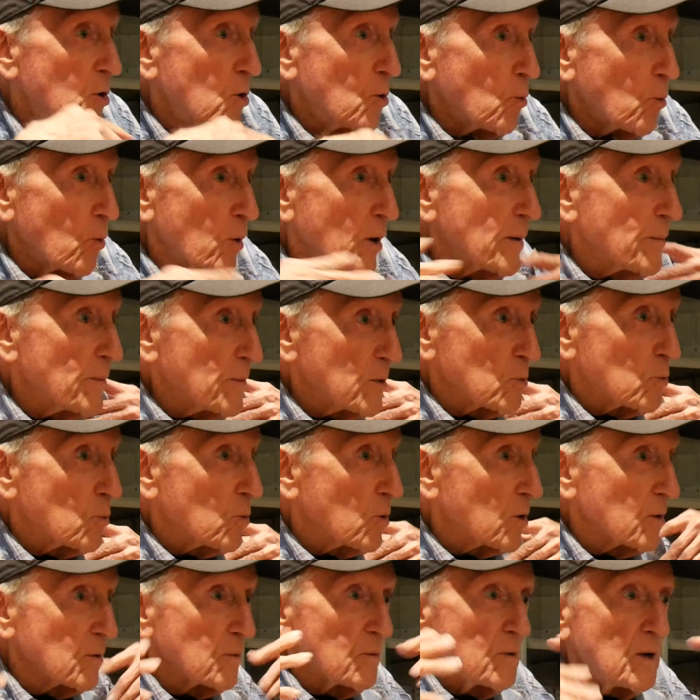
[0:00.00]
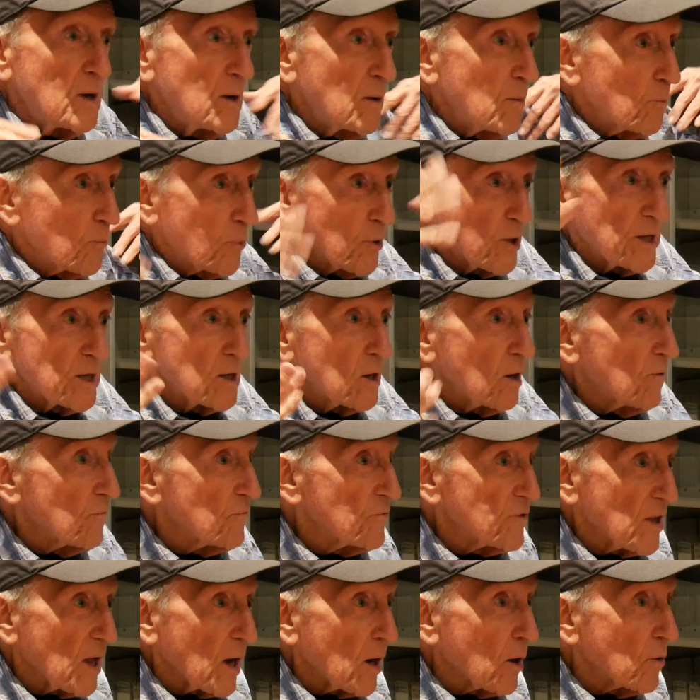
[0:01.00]
Women were putting on
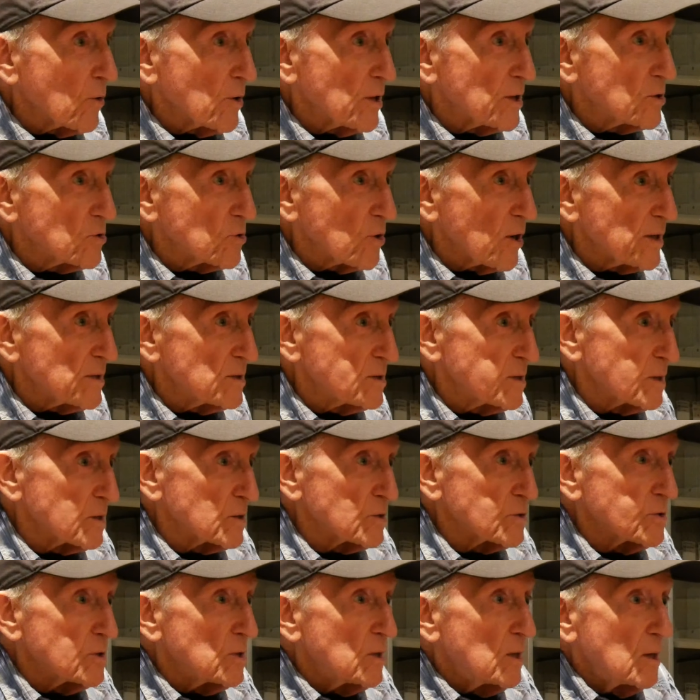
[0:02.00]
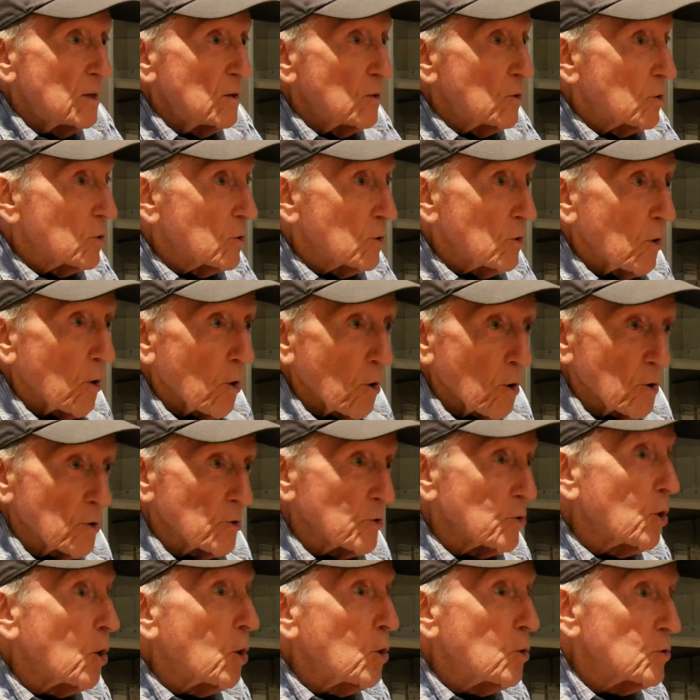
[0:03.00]
flowery dresses or
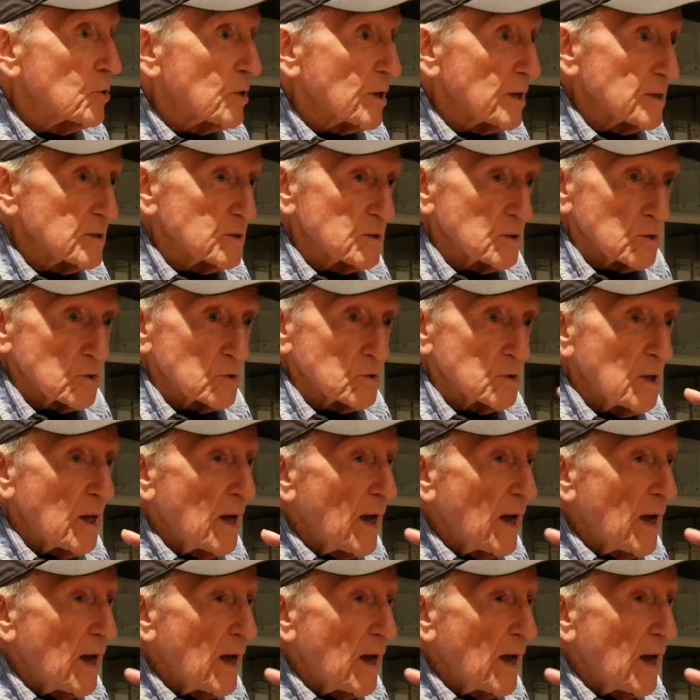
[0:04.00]
no dresses.